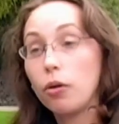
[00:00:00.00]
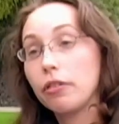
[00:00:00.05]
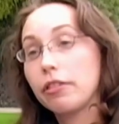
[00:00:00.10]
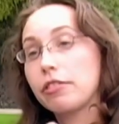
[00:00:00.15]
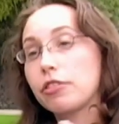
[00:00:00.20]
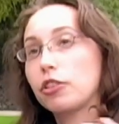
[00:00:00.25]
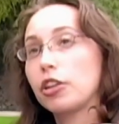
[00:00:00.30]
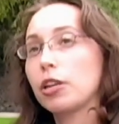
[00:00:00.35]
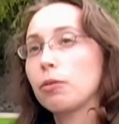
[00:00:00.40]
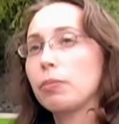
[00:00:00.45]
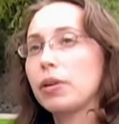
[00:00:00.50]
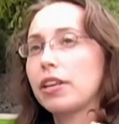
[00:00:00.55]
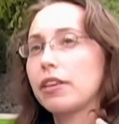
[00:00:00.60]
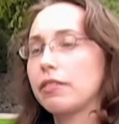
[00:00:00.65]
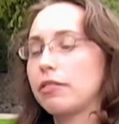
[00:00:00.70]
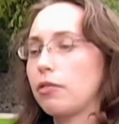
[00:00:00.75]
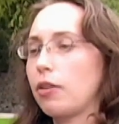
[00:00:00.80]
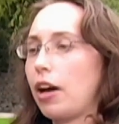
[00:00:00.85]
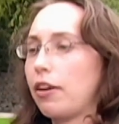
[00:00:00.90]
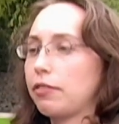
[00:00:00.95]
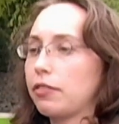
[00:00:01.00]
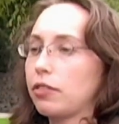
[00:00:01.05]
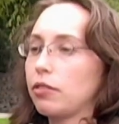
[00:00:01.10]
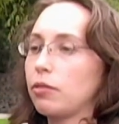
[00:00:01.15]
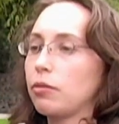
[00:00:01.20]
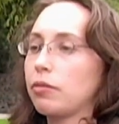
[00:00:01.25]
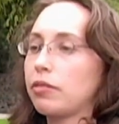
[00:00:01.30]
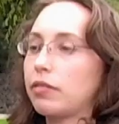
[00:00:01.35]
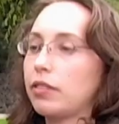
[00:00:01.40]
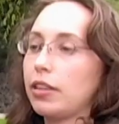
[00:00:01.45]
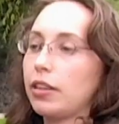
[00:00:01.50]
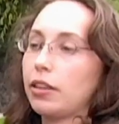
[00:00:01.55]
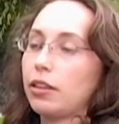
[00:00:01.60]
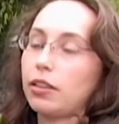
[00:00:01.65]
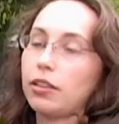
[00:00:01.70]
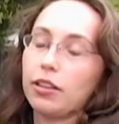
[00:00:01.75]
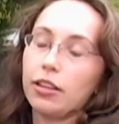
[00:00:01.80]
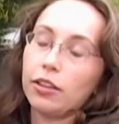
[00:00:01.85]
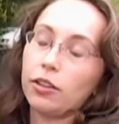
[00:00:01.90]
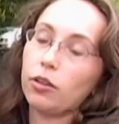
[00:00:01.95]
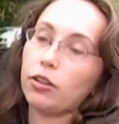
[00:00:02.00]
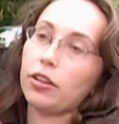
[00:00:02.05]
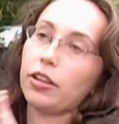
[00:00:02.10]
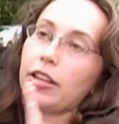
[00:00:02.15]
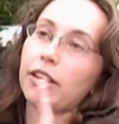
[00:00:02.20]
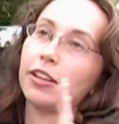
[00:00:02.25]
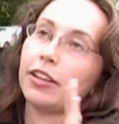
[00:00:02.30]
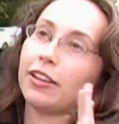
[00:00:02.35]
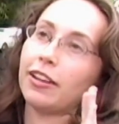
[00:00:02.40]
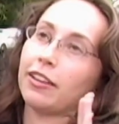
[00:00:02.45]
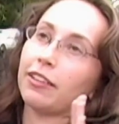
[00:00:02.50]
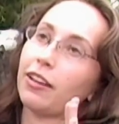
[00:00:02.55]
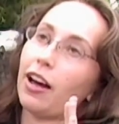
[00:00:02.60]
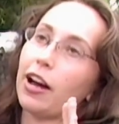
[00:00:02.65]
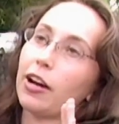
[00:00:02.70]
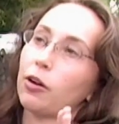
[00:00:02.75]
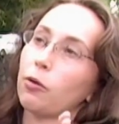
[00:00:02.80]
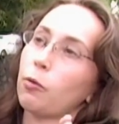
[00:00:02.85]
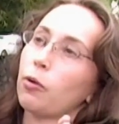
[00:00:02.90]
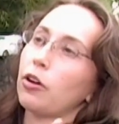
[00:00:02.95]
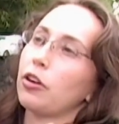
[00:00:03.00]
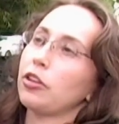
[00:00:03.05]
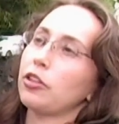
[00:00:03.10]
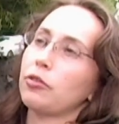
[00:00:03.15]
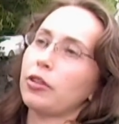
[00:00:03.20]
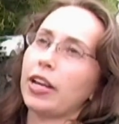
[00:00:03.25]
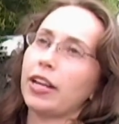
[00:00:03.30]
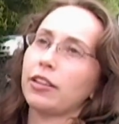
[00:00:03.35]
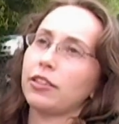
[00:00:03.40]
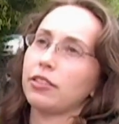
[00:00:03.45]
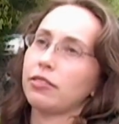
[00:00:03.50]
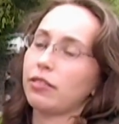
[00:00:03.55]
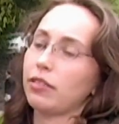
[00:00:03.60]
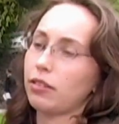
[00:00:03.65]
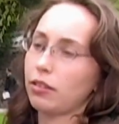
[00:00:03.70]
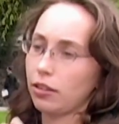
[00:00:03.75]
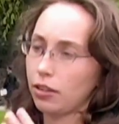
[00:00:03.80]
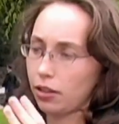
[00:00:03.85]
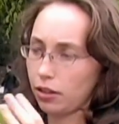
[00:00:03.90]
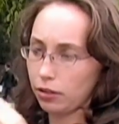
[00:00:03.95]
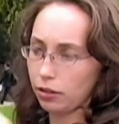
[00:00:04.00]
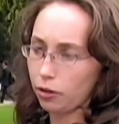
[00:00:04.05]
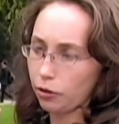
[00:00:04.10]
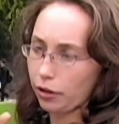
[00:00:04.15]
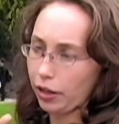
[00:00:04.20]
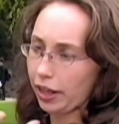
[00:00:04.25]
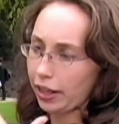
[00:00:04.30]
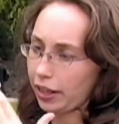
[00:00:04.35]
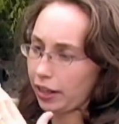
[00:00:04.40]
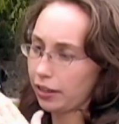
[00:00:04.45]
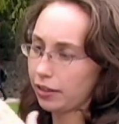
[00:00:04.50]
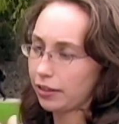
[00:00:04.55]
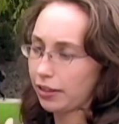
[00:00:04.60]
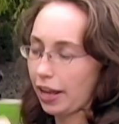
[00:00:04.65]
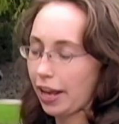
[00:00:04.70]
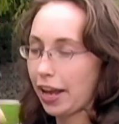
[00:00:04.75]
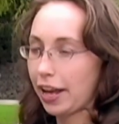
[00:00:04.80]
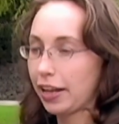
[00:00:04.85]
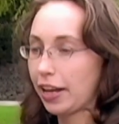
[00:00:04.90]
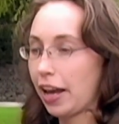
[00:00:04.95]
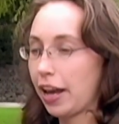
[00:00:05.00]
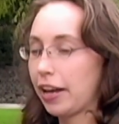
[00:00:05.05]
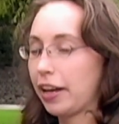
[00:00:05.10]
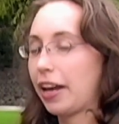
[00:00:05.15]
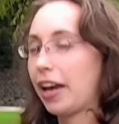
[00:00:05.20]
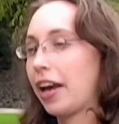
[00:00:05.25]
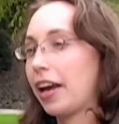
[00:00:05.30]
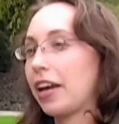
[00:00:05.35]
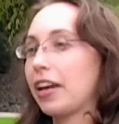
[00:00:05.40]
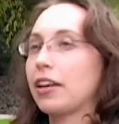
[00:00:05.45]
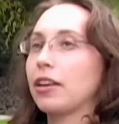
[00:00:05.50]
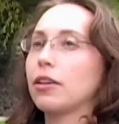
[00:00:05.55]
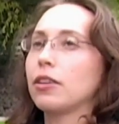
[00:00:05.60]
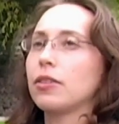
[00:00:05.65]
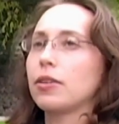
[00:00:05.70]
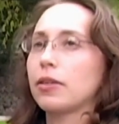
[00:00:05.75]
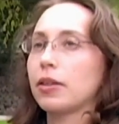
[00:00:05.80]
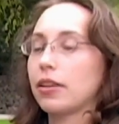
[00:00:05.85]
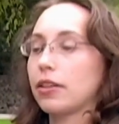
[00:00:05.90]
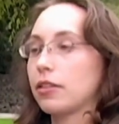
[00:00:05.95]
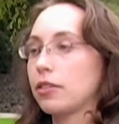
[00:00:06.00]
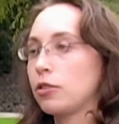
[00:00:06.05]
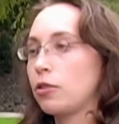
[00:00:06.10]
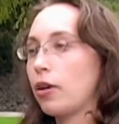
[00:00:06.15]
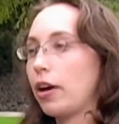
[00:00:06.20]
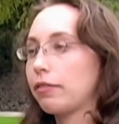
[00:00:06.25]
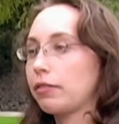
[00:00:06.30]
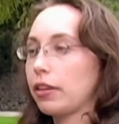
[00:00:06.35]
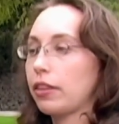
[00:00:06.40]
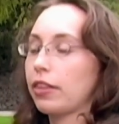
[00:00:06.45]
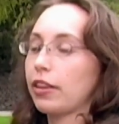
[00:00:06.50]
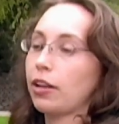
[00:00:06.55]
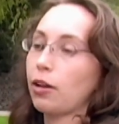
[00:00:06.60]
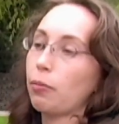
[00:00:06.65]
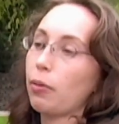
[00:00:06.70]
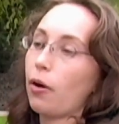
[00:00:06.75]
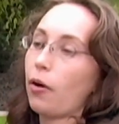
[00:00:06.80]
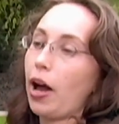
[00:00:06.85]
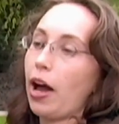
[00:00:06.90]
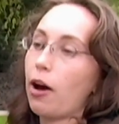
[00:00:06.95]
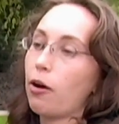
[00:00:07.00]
whole string, because you have to see it in an entire word. You can't just look at it A. You have to think about